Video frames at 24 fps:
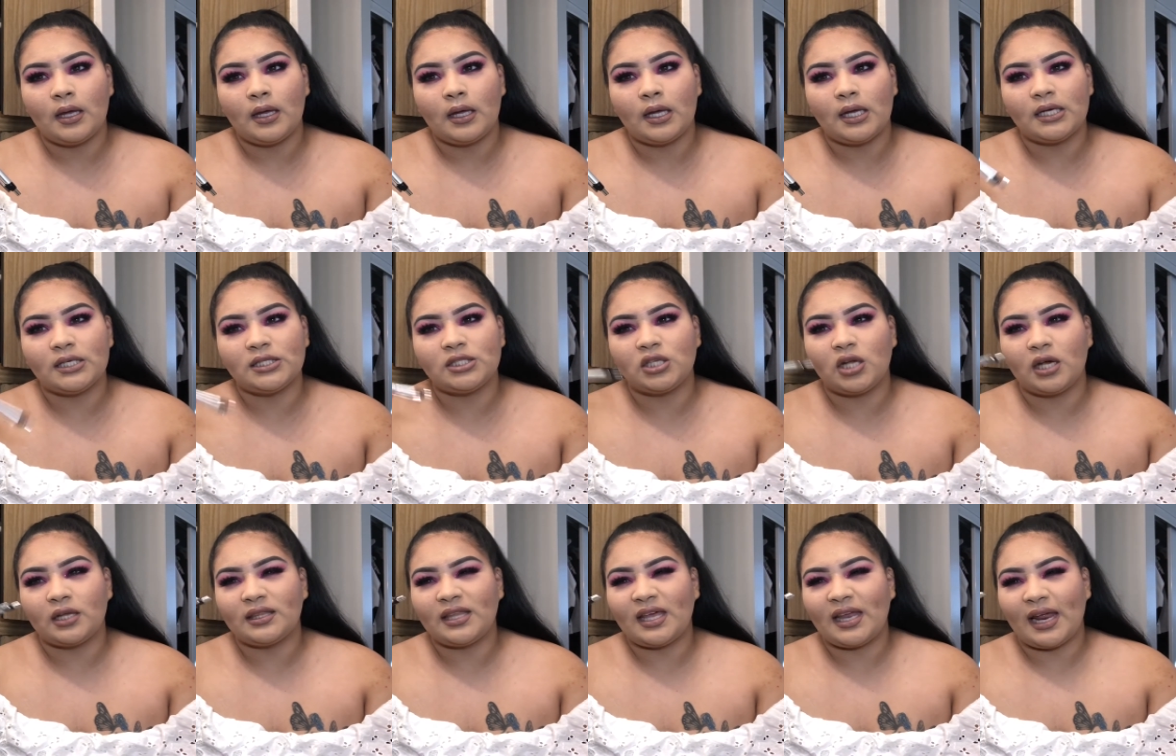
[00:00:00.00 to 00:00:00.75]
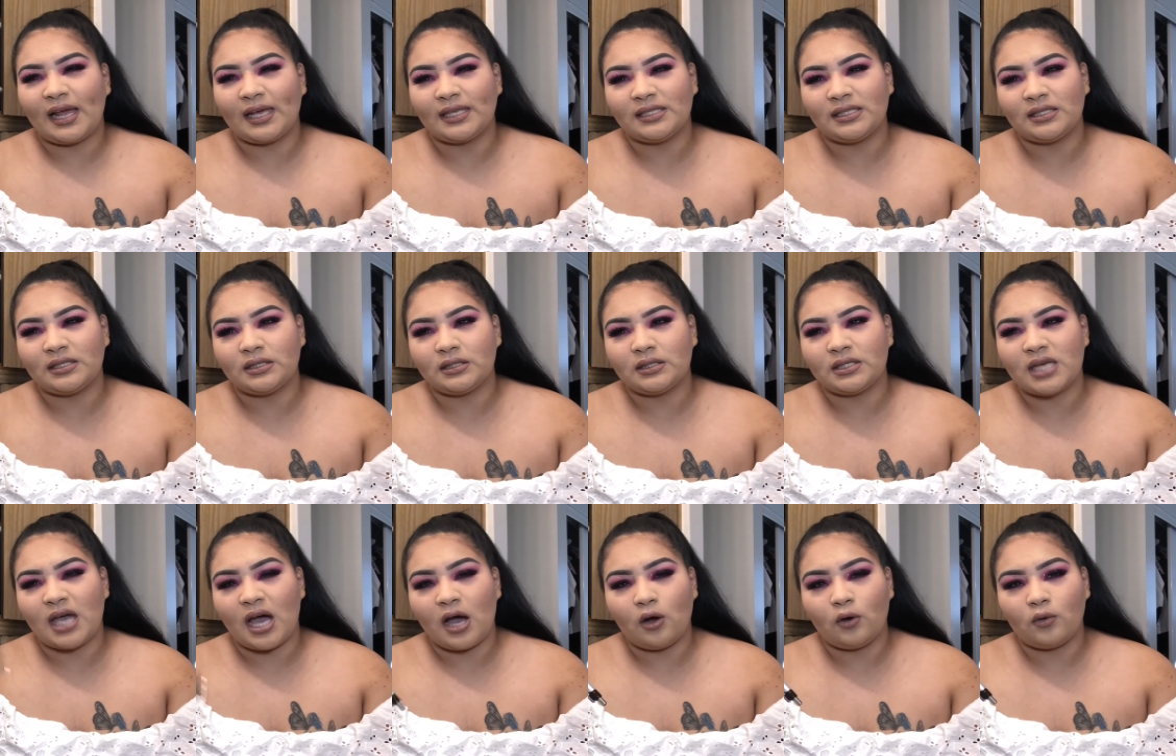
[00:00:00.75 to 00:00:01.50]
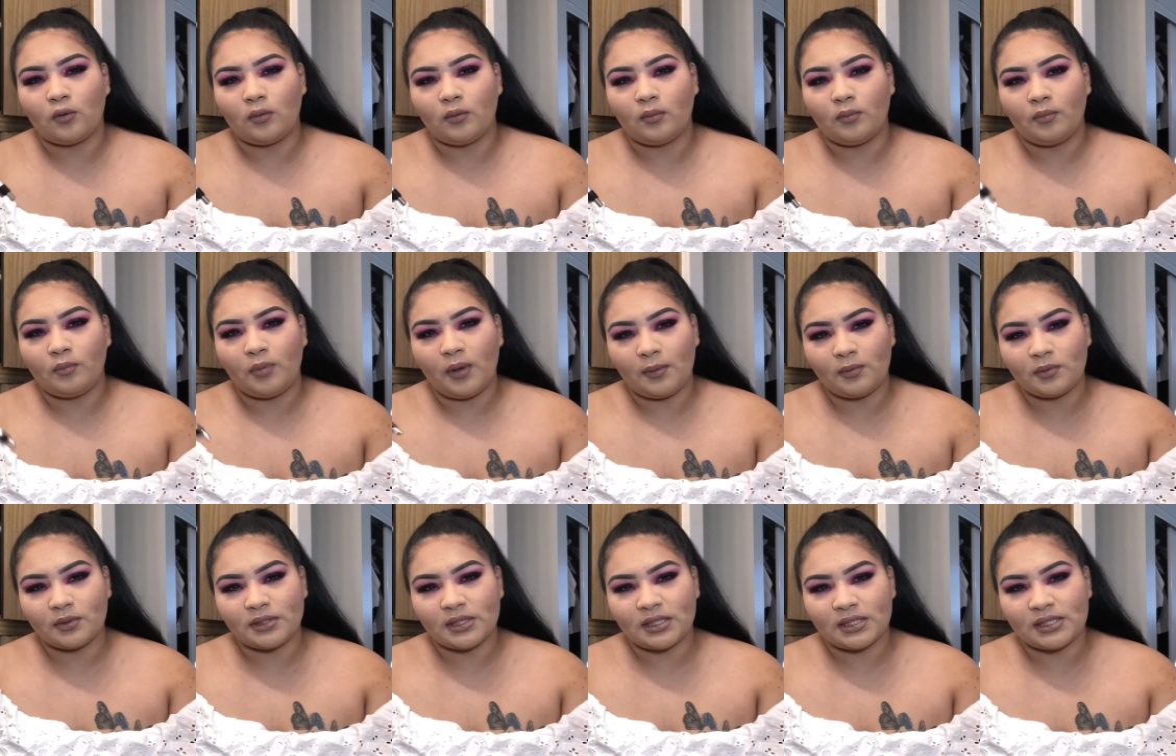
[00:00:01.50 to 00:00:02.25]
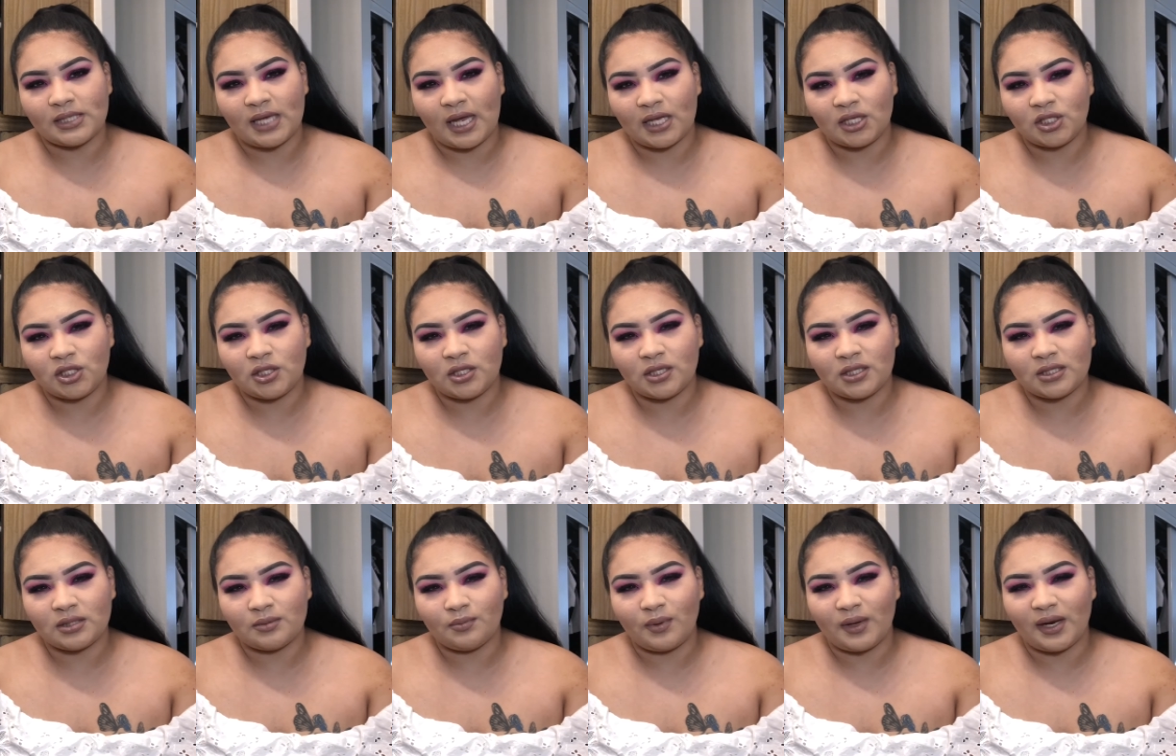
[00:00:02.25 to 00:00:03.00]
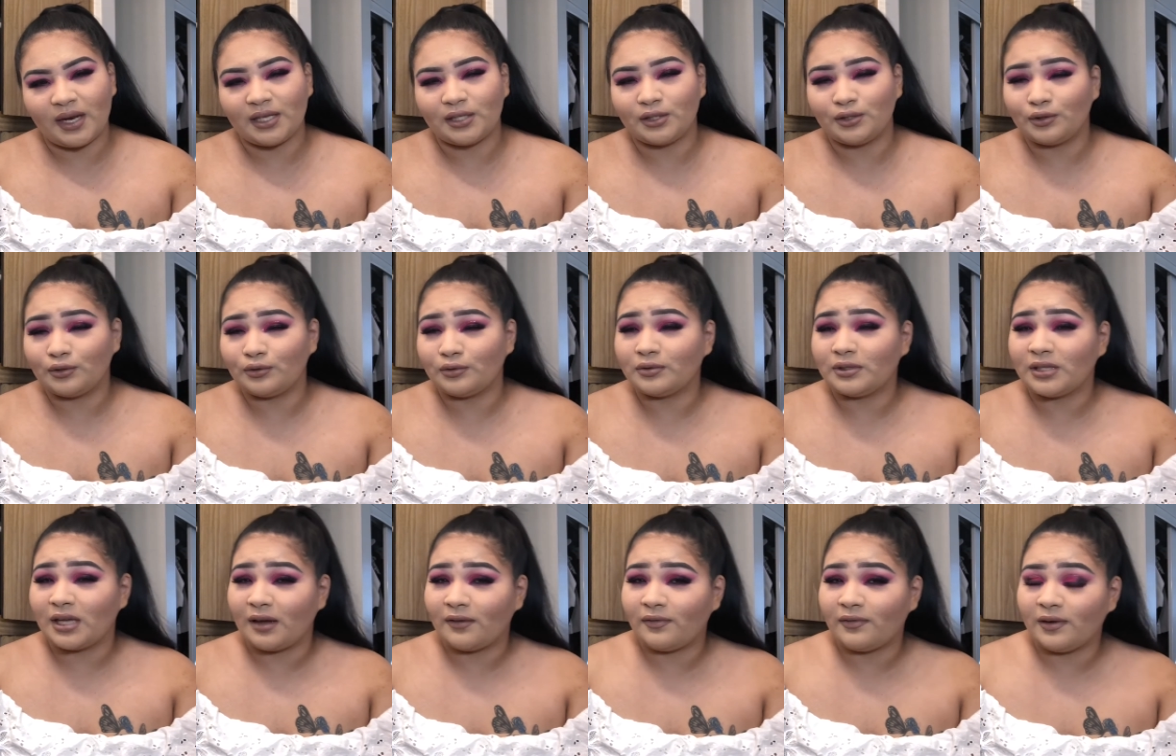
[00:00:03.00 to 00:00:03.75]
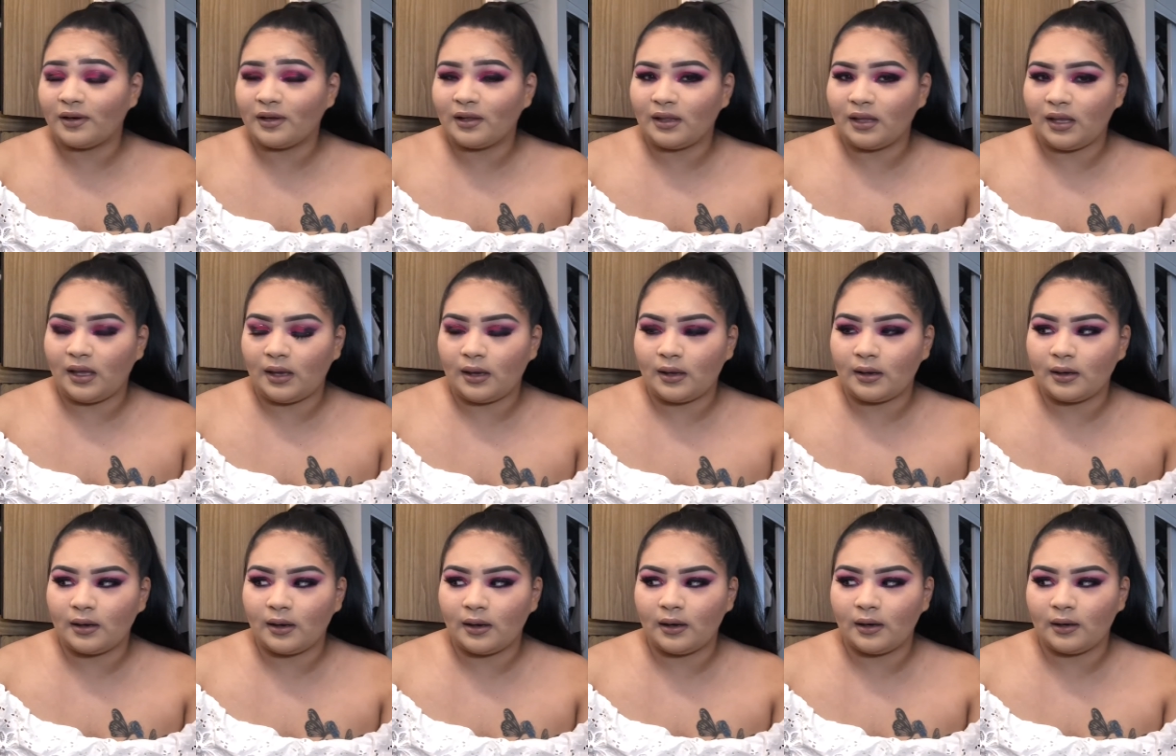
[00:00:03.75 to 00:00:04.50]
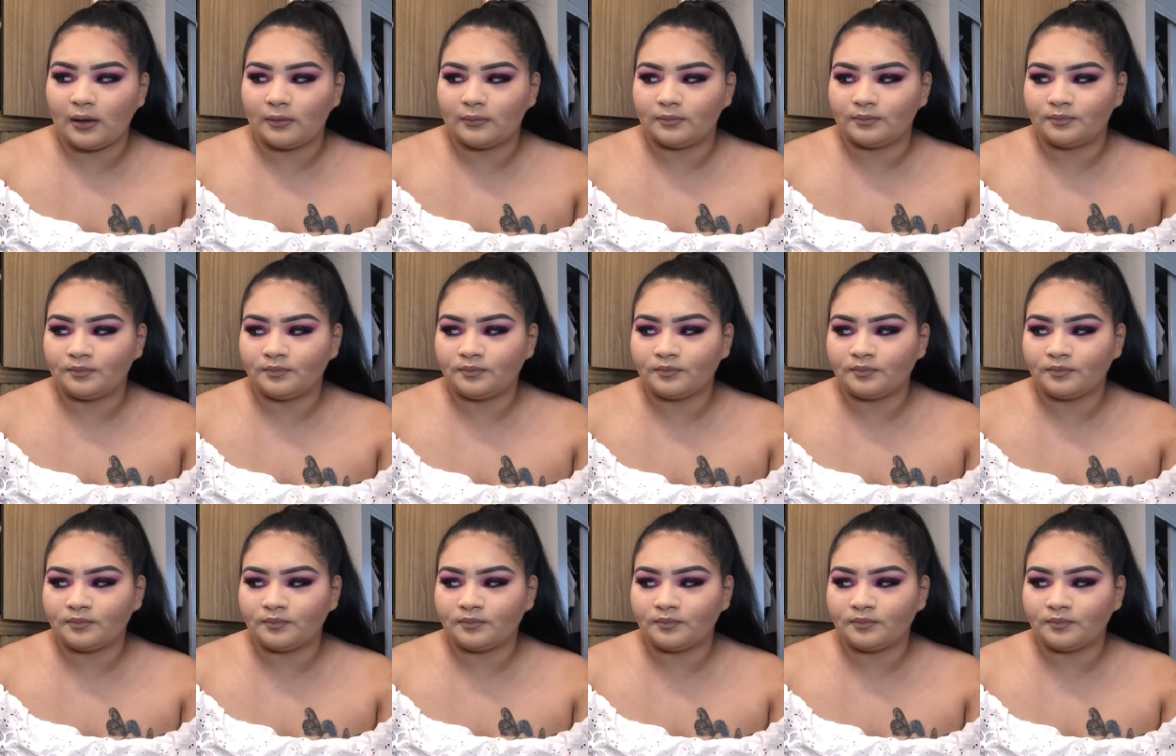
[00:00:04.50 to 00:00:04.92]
it's not that I doubt people's intentions, but I do definitely um,